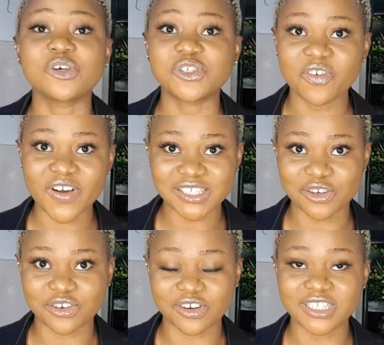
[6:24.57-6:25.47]
So, so far, so
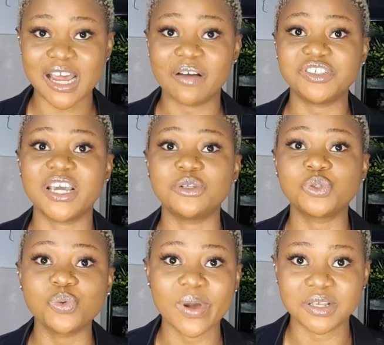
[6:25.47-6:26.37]
good. I've shared
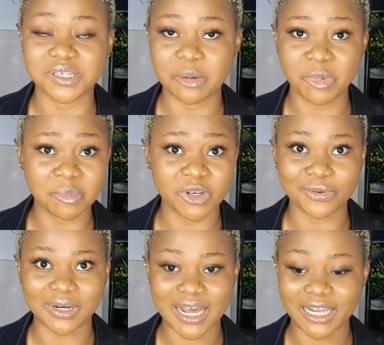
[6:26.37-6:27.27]
two ways you can make money
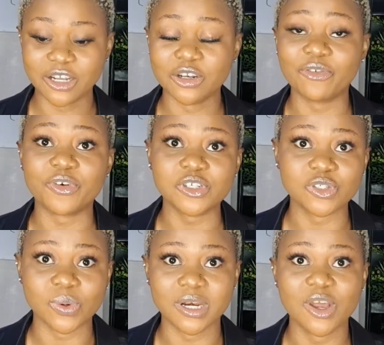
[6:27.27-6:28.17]
online. The first
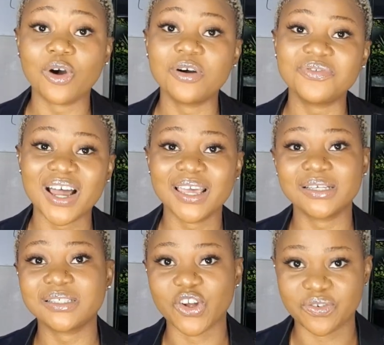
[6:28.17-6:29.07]
one, offer a
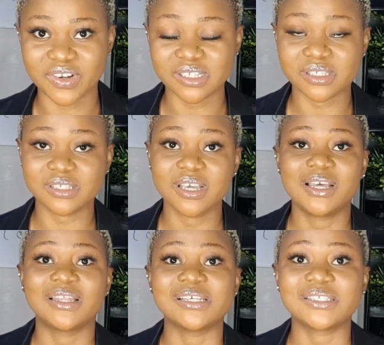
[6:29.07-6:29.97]
service.
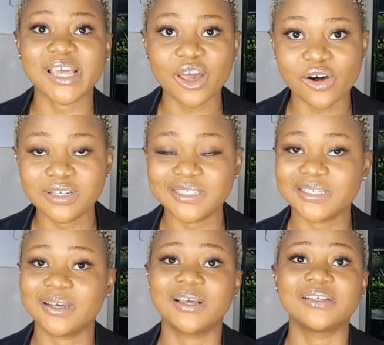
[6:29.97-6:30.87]
The second,
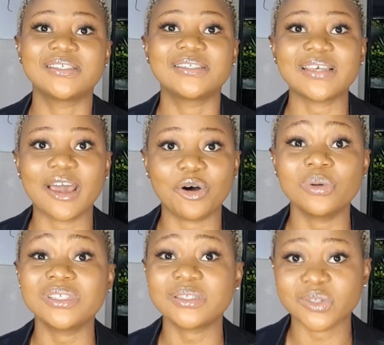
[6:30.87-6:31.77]
sell
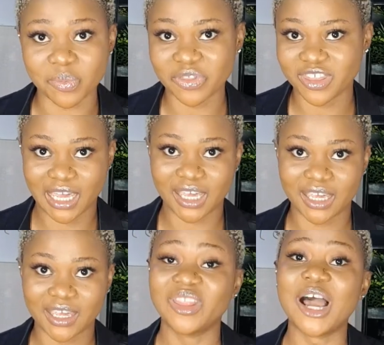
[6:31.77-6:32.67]
something.
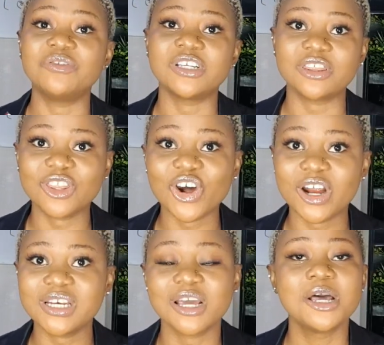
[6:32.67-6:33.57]
Now, the
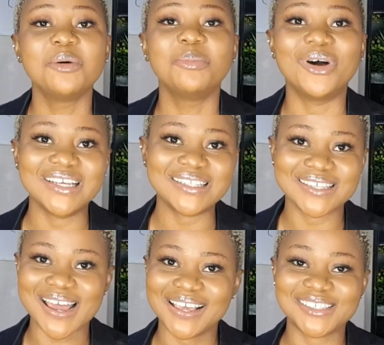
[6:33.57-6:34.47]
third,
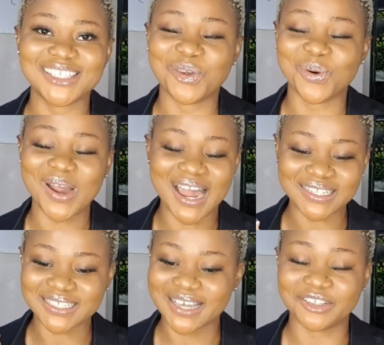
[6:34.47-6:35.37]
monetize your
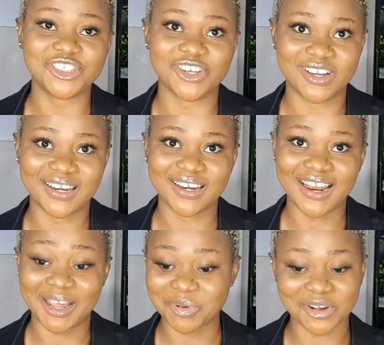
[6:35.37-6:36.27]
attention.
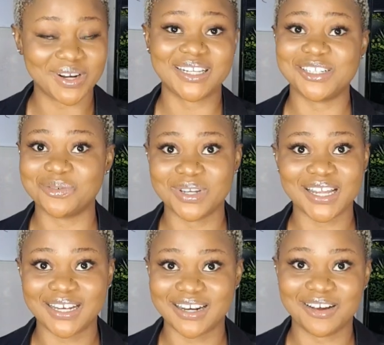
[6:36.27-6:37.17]
I'm currently doing
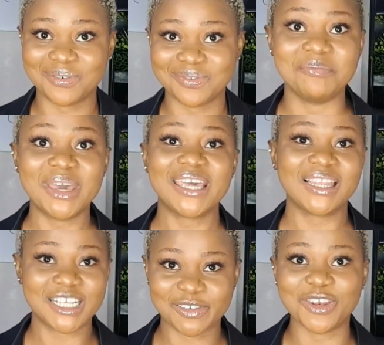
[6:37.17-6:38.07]
that now. Making
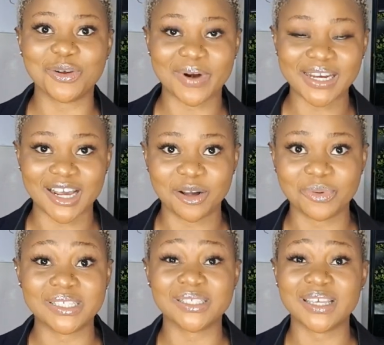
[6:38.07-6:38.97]
this video right now
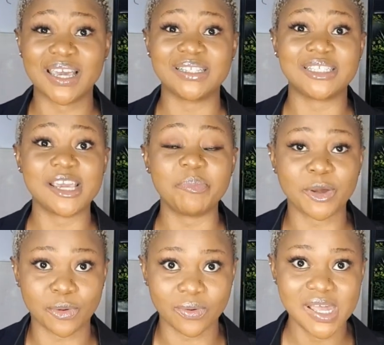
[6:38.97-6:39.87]
is a
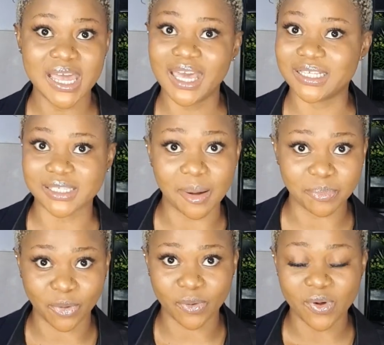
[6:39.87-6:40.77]
typical
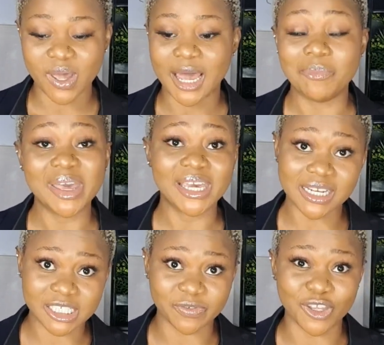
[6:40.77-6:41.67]
example. I'm making
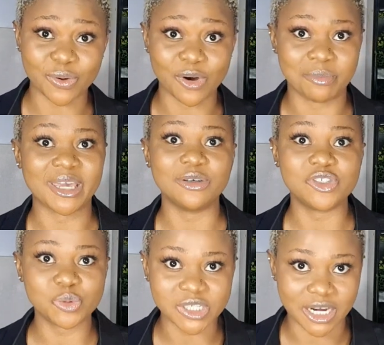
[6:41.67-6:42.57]
this video on my
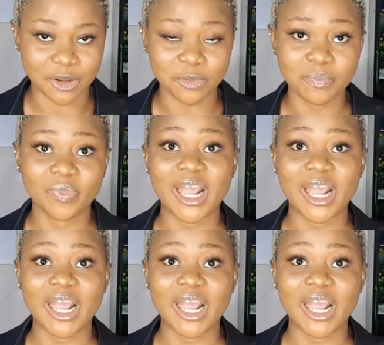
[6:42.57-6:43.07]
YouTube channel.